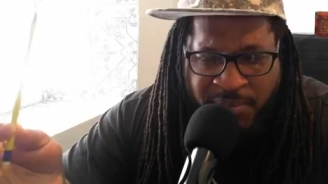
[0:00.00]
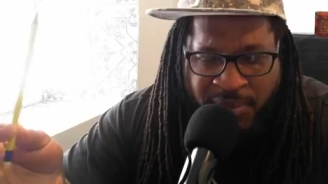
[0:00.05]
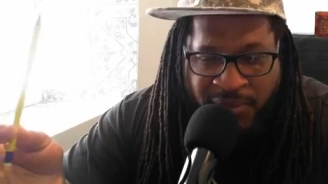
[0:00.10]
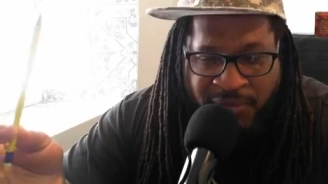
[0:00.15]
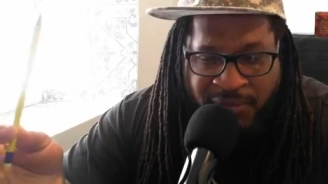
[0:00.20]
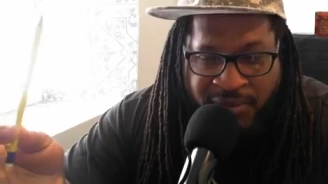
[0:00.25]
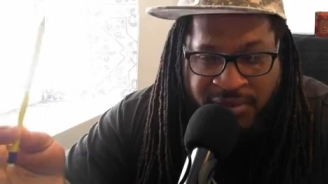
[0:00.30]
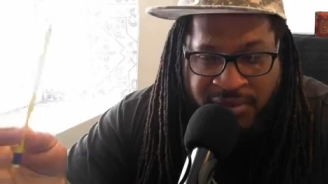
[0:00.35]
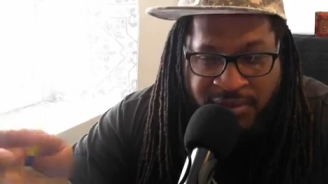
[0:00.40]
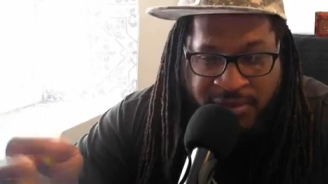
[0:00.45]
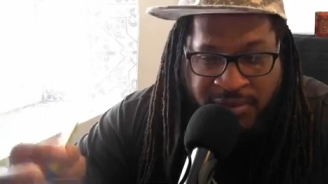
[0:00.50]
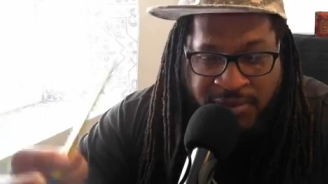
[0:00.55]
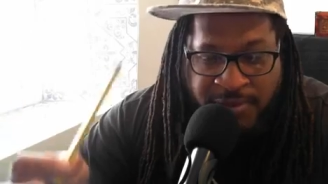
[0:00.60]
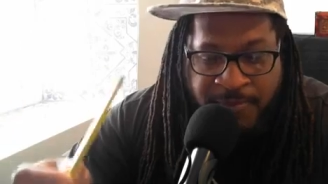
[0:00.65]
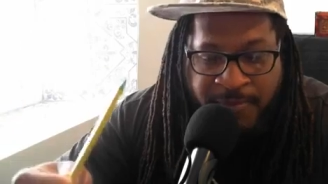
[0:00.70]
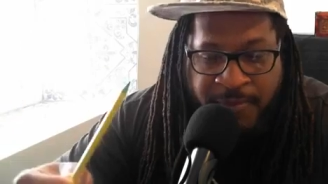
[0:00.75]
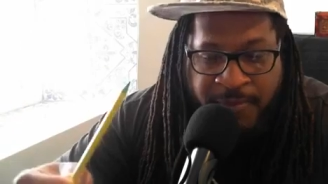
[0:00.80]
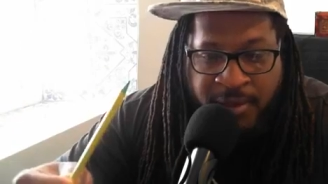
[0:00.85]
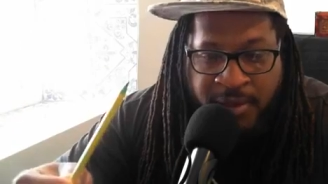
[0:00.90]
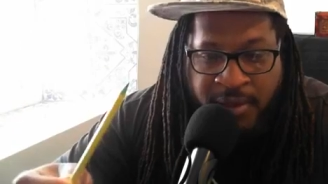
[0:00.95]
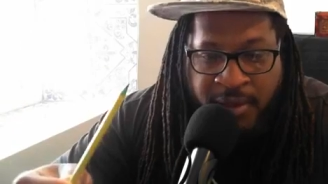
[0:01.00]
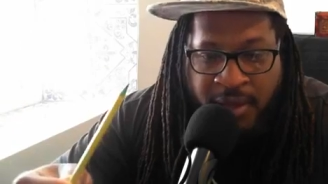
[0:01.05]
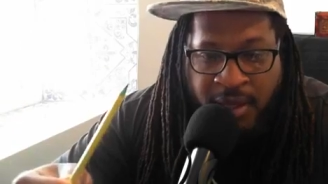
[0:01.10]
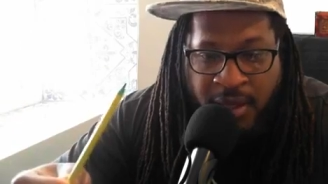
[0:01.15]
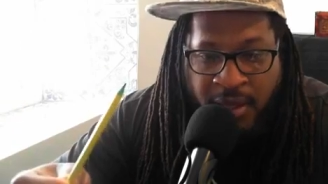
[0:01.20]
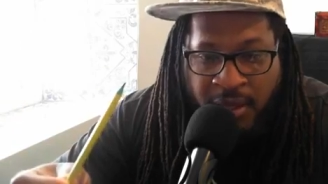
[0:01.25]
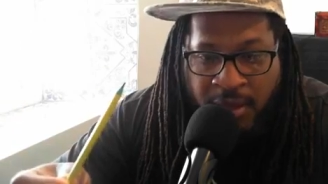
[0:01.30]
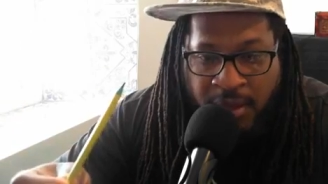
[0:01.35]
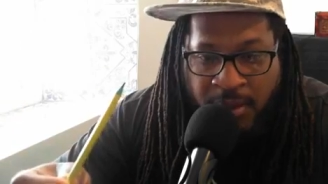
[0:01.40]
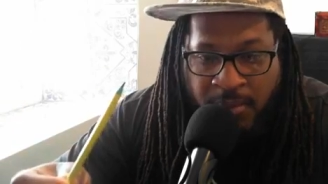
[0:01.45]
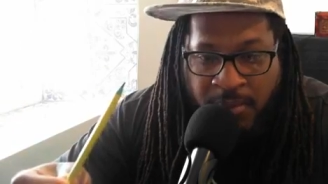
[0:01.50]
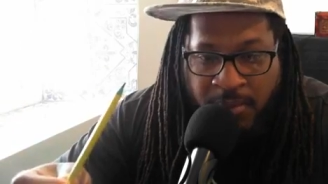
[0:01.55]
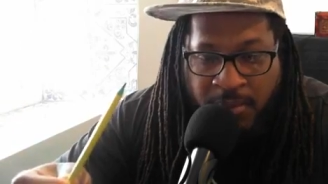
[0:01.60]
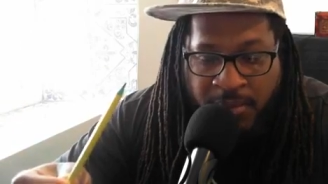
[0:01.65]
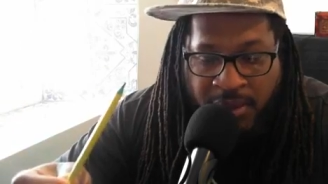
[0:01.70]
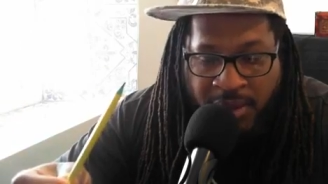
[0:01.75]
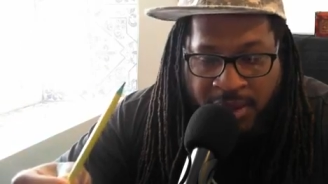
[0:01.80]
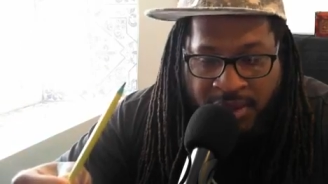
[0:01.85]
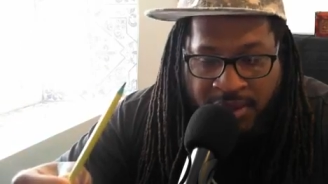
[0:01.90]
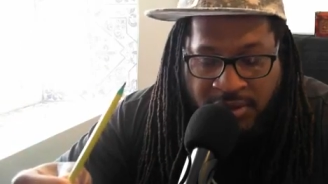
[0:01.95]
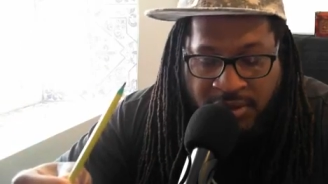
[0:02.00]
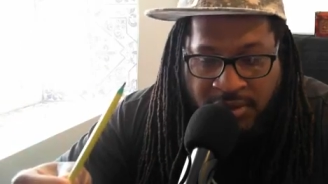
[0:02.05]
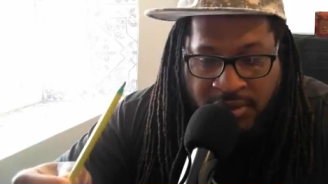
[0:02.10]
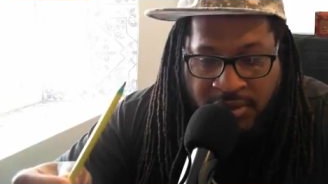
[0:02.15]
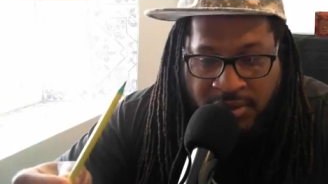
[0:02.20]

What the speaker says: a preference. But